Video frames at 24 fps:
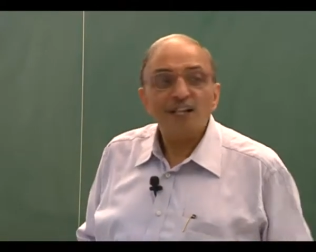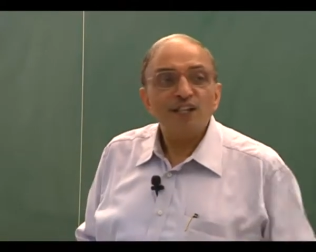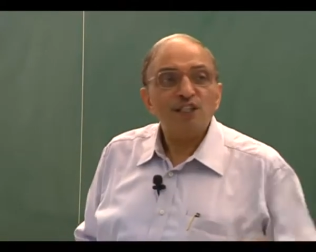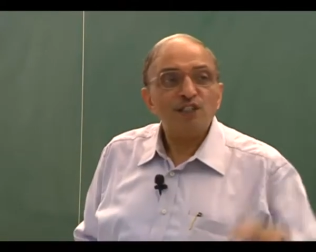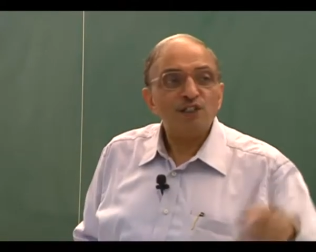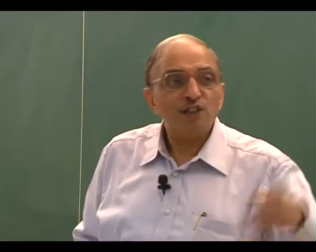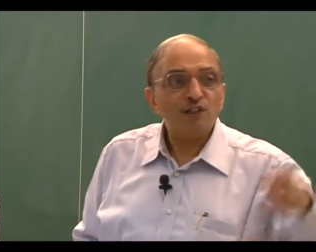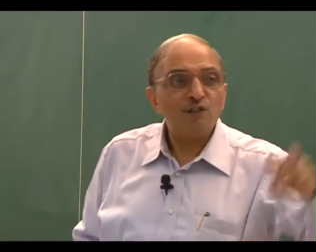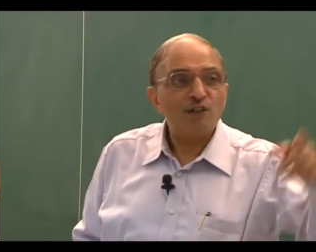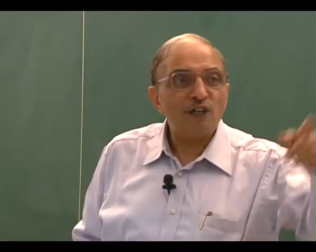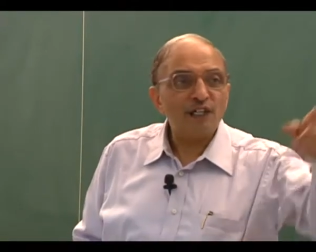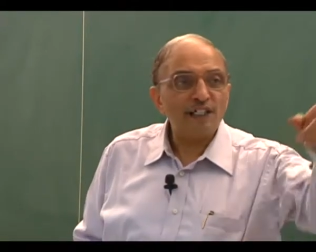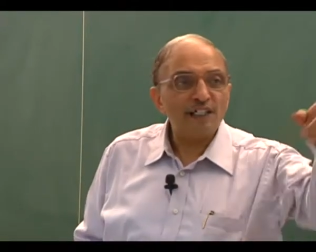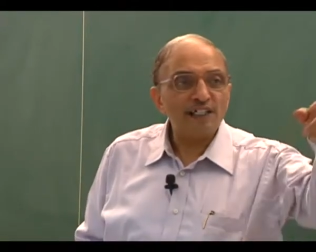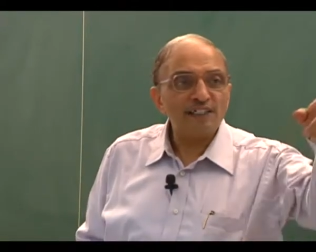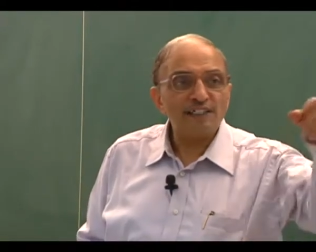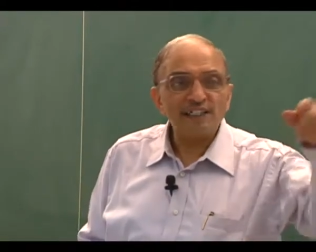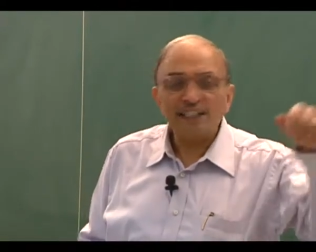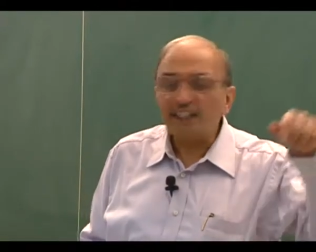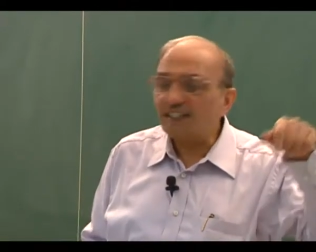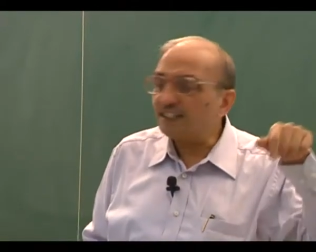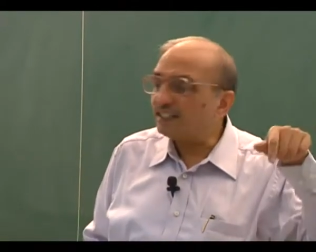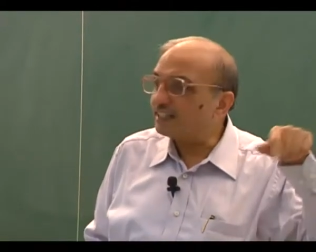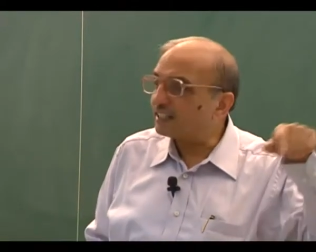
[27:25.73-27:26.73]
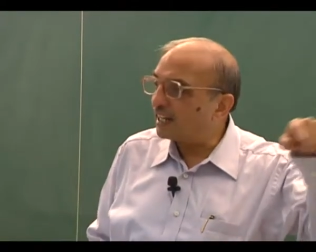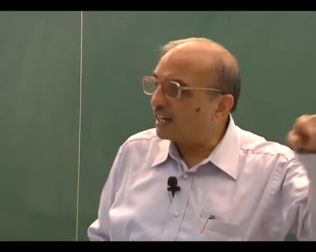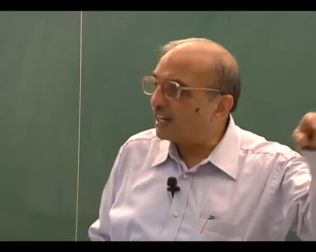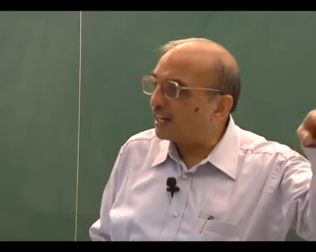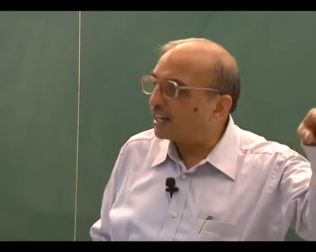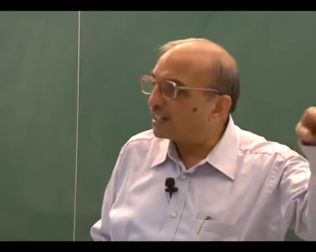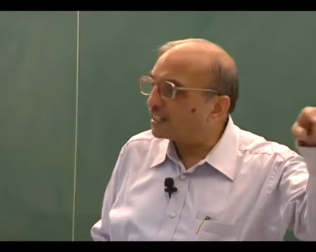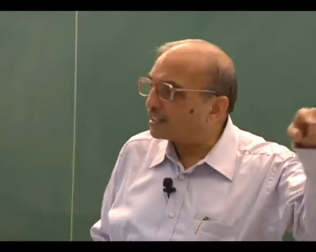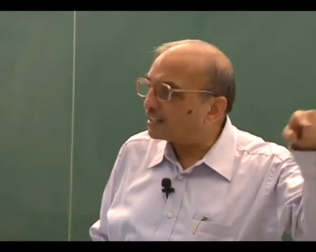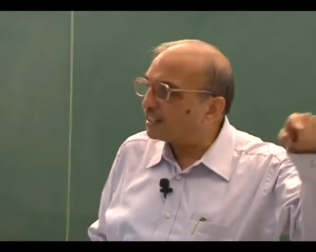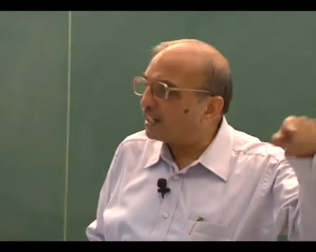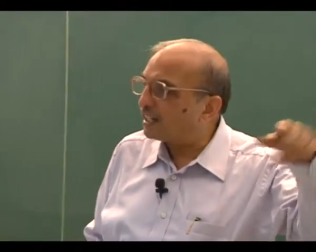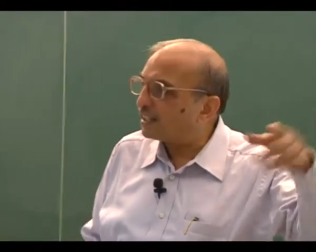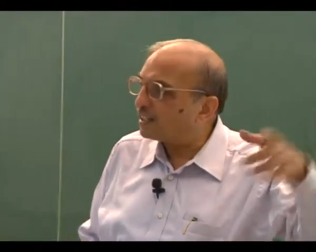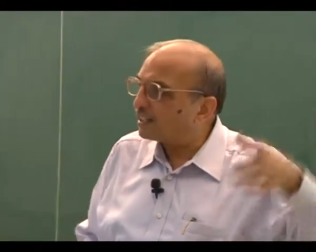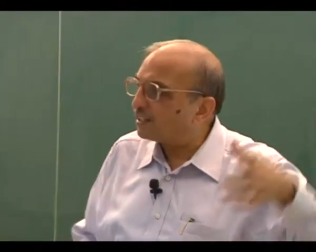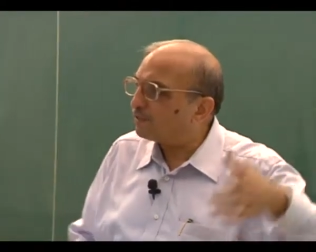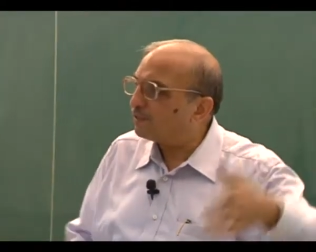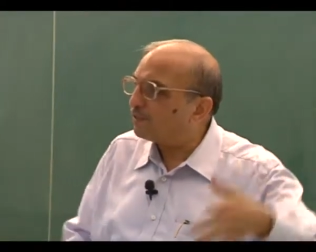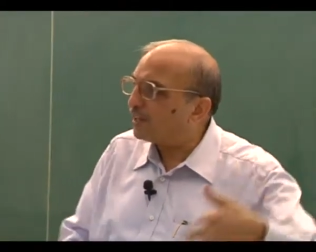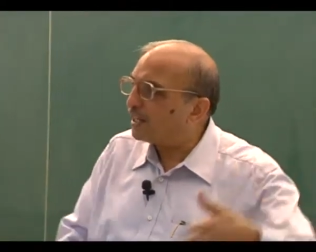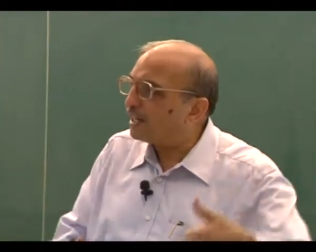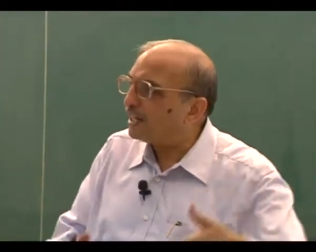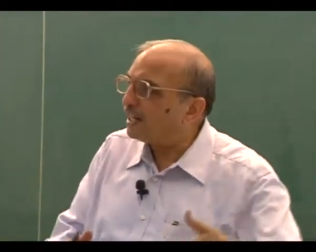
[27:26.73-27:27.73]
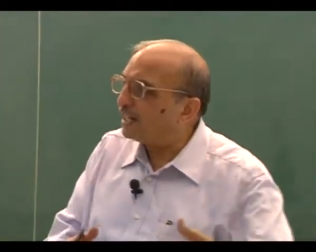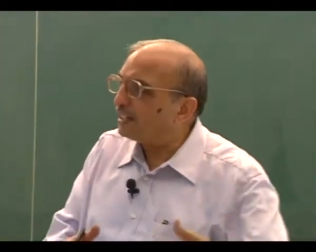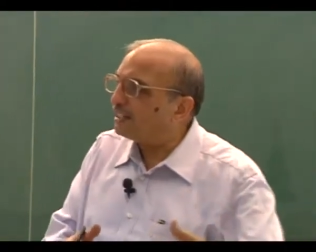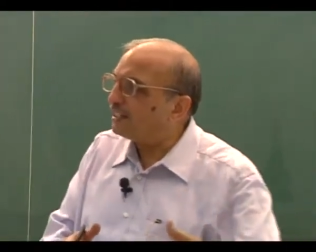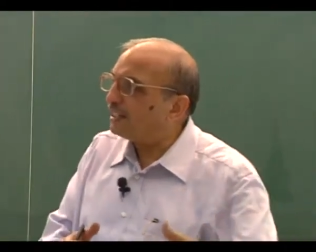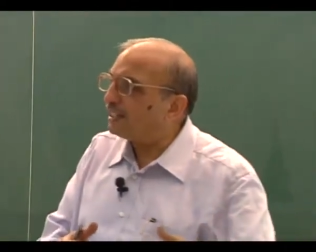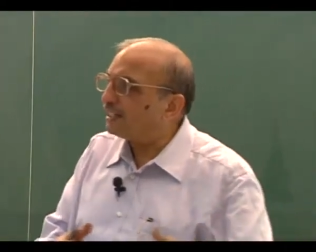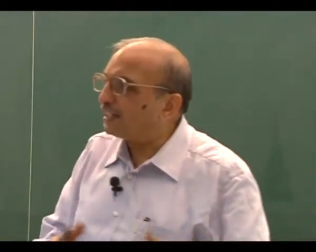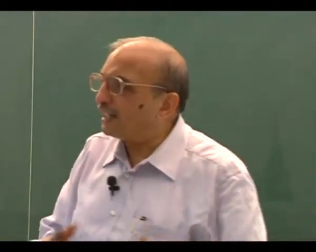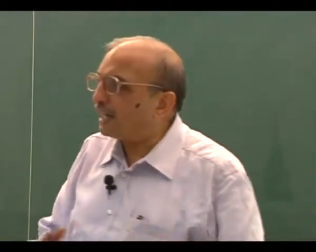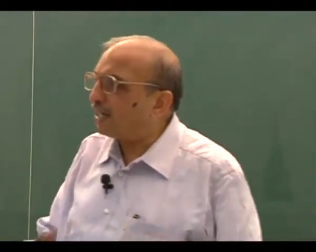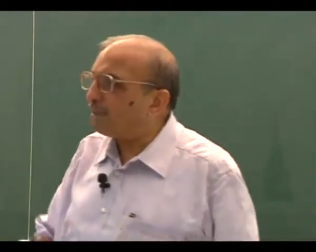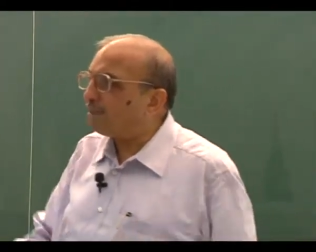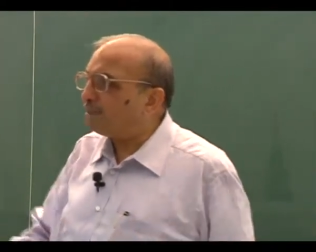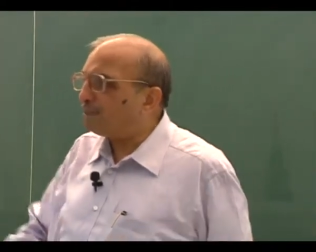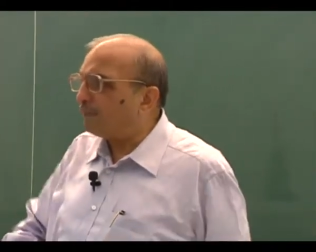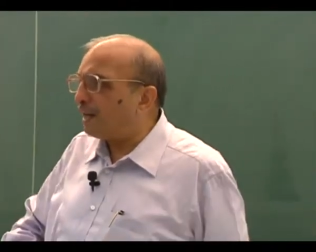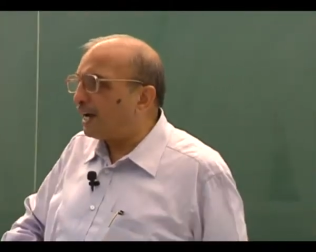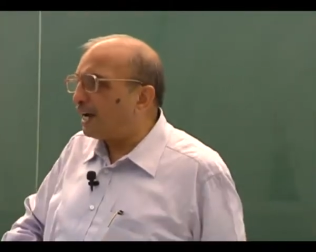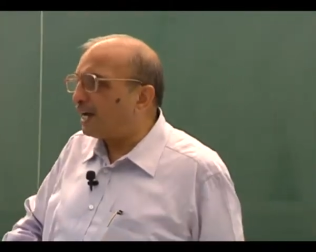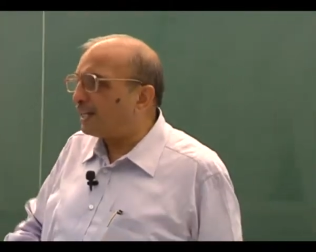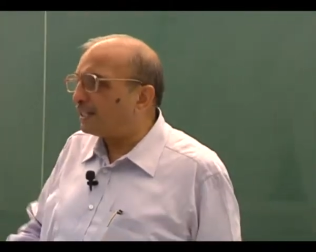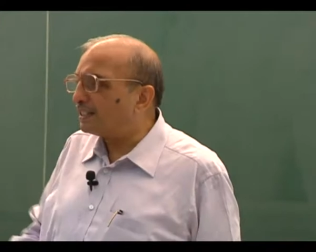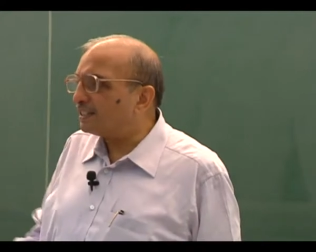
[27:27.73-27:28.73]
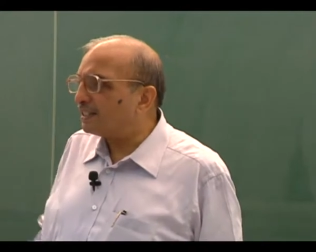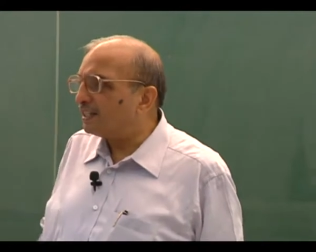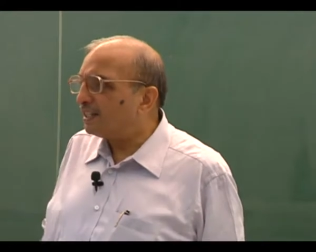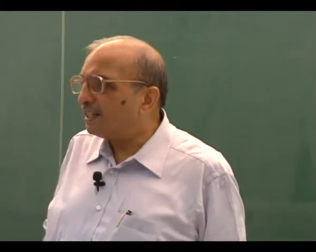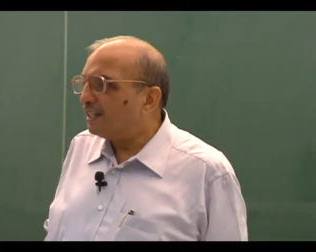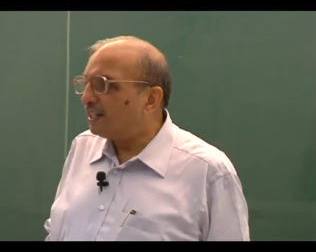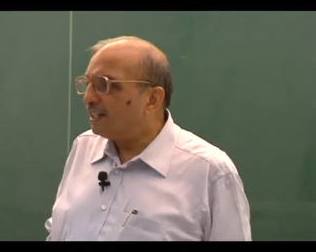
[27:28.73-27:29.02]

So what he said is correct that if I let the time pass